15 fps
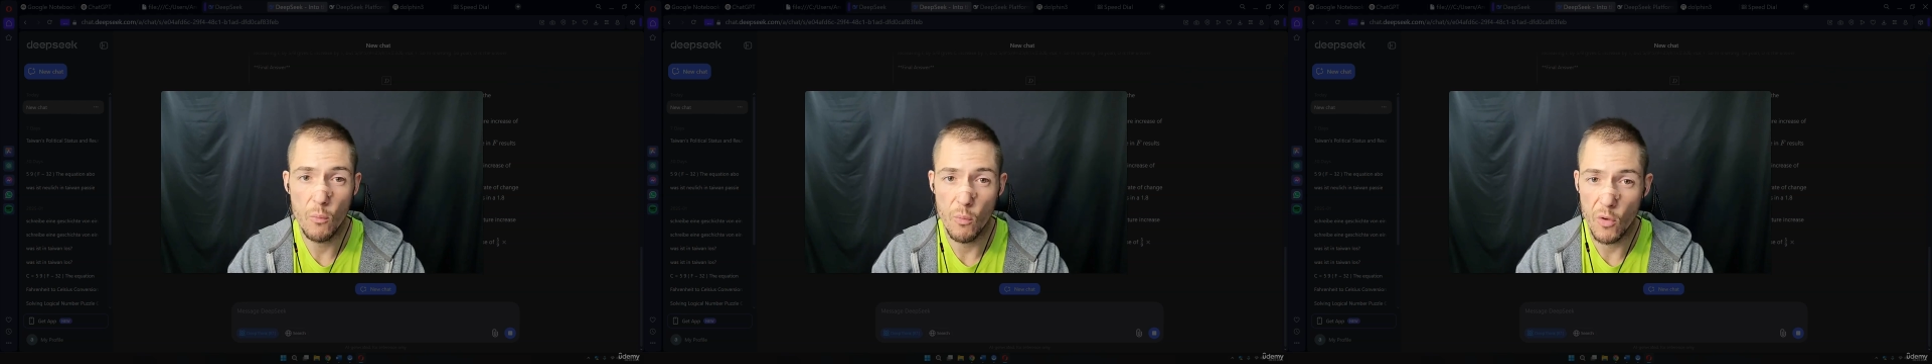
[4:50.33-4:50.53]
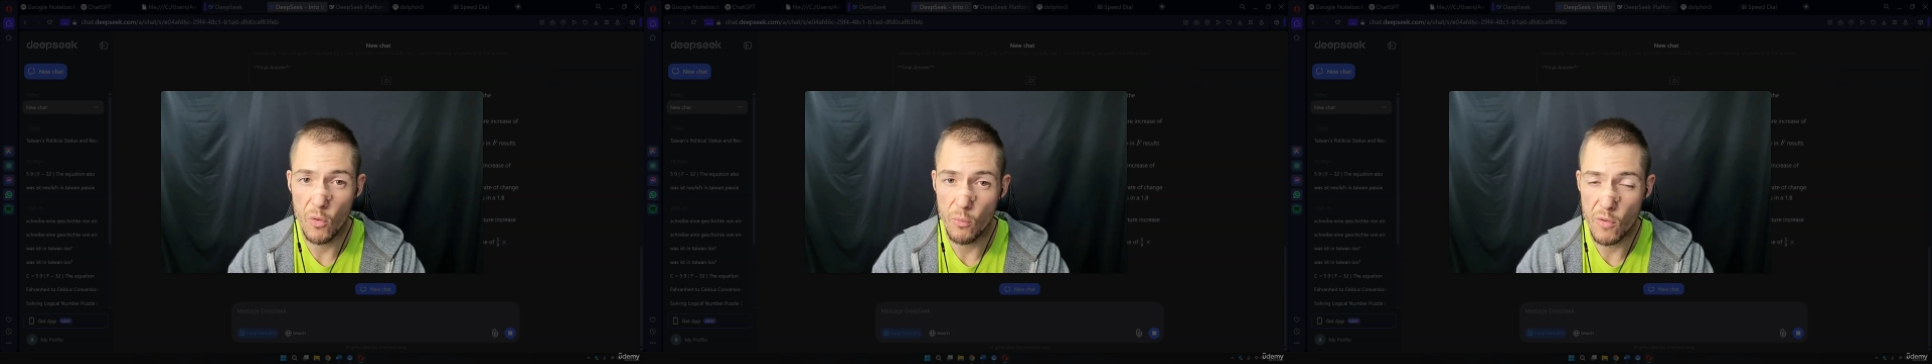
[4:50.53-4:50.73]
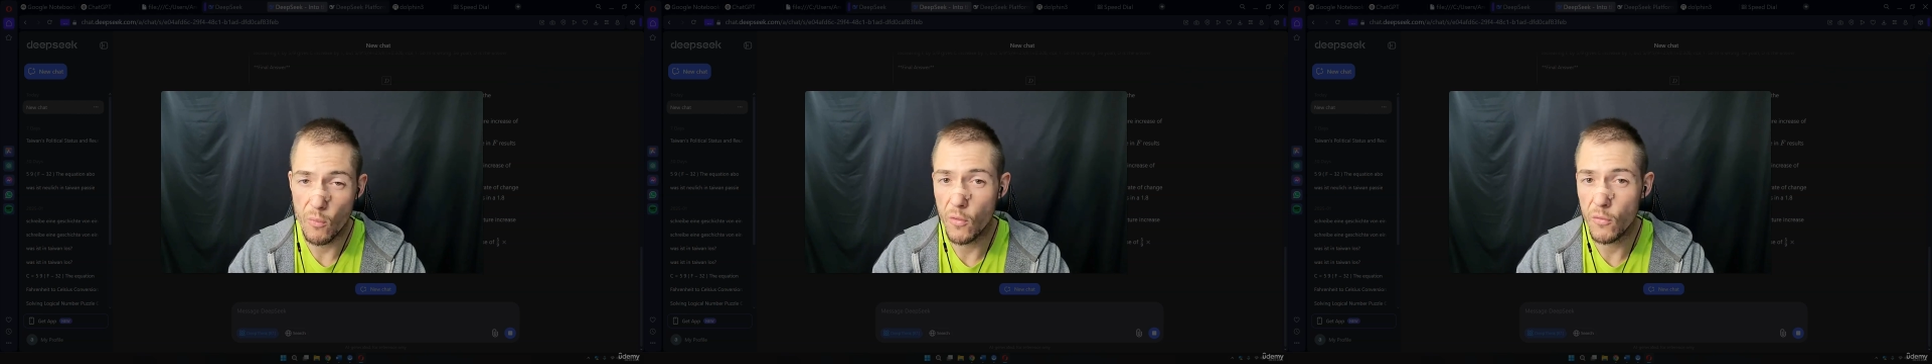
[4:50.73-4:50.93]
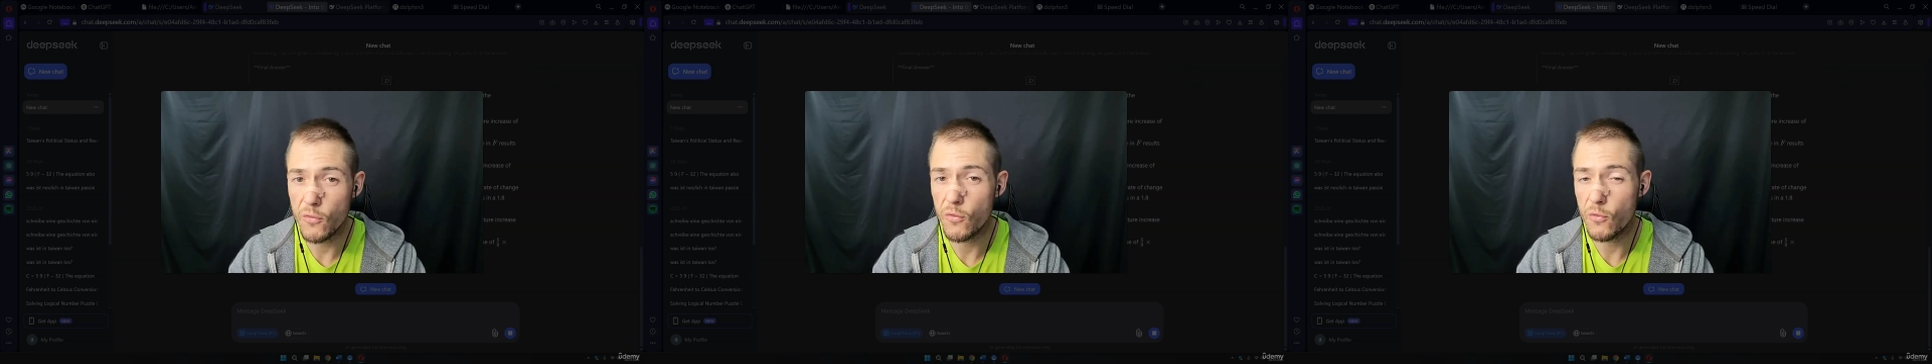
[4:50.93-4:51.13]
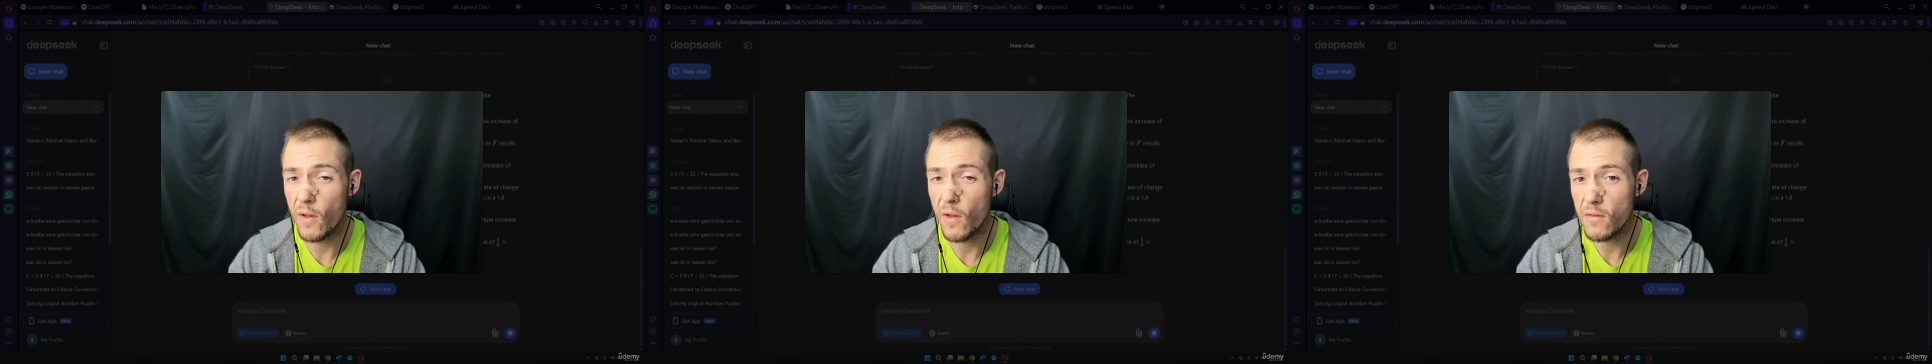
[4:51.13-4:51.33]
what we
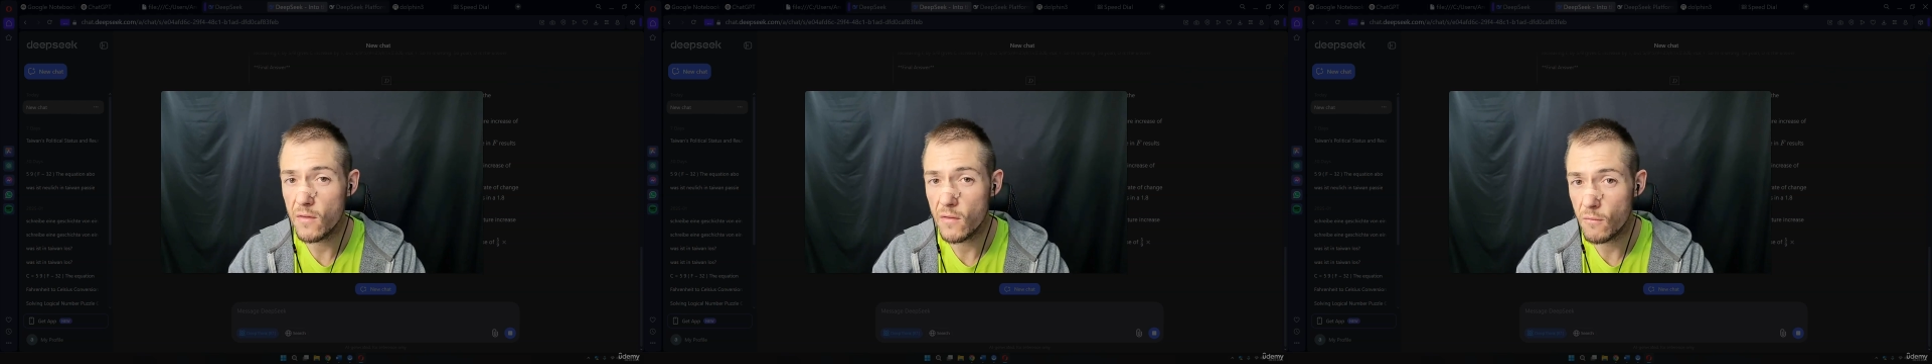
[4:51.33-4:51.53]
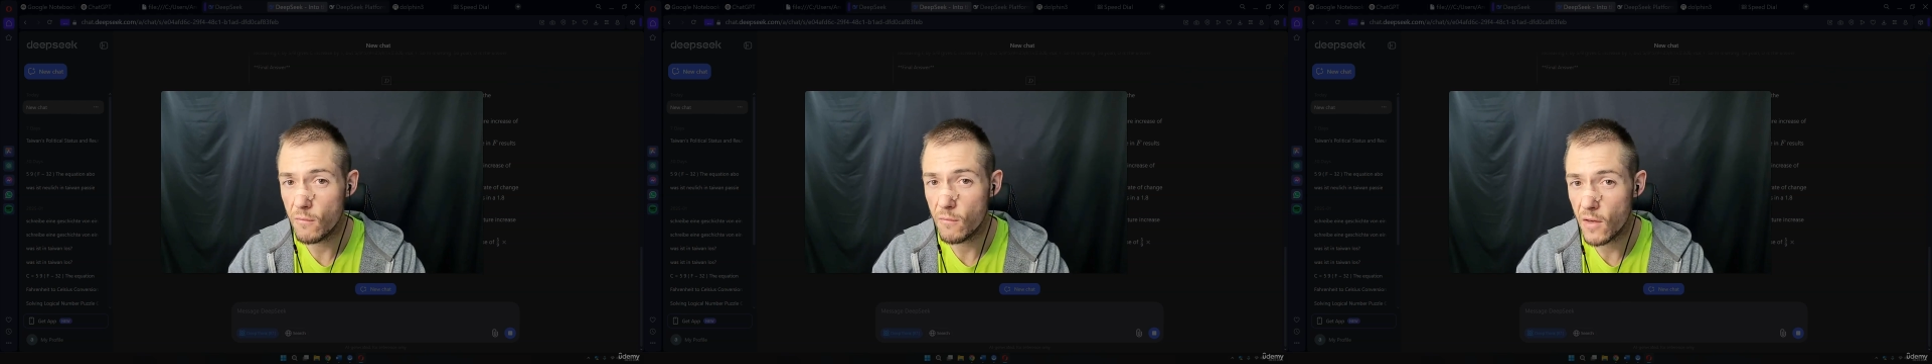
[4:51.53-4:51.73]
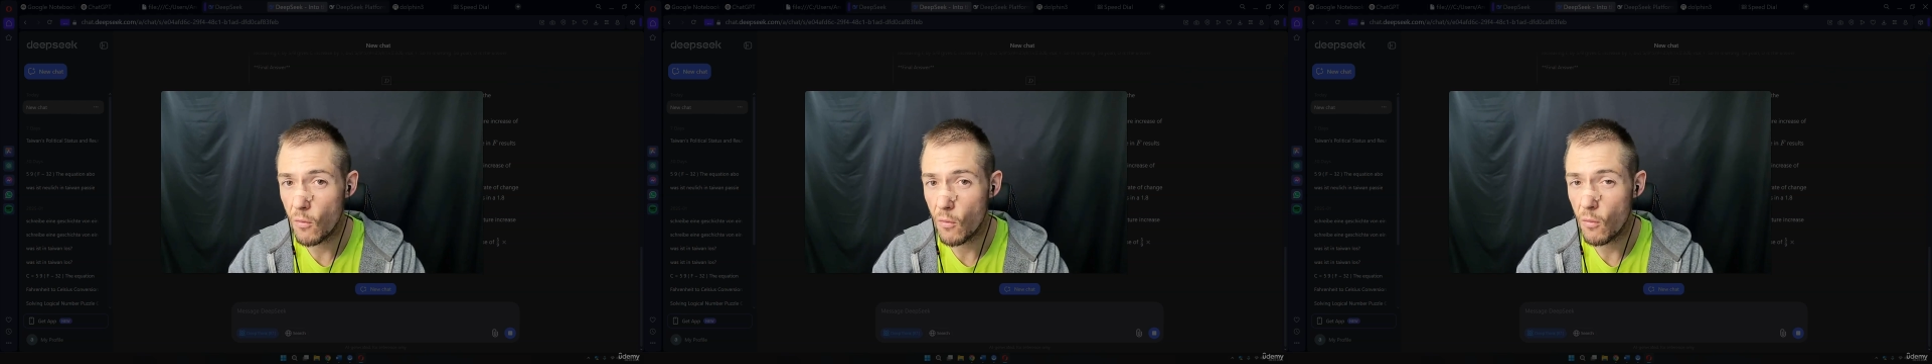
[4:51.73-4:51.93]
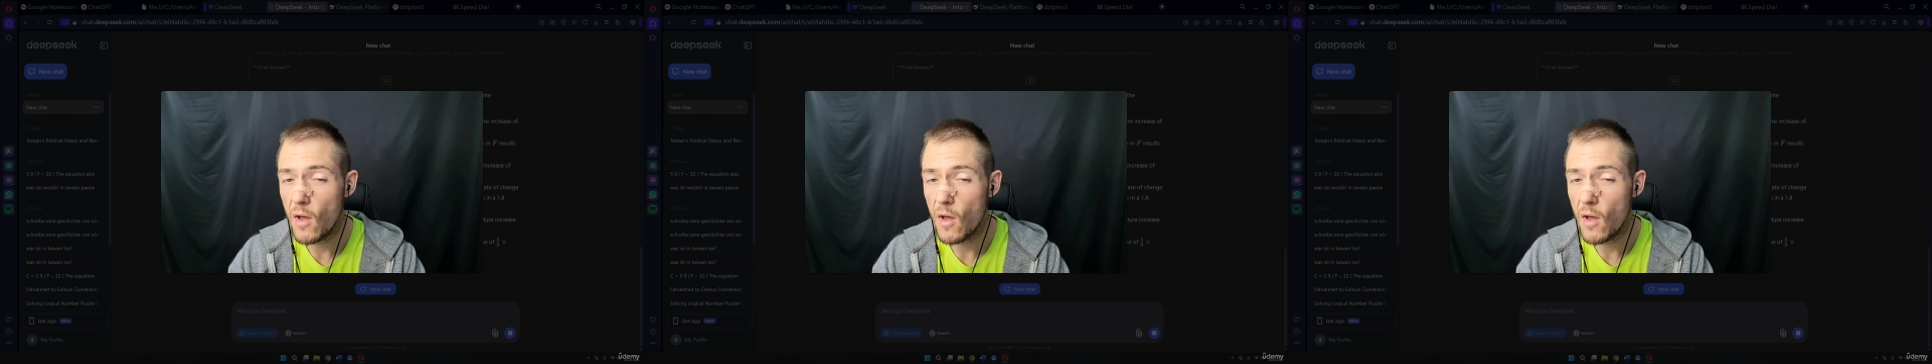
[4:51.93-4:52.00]
want to end this video,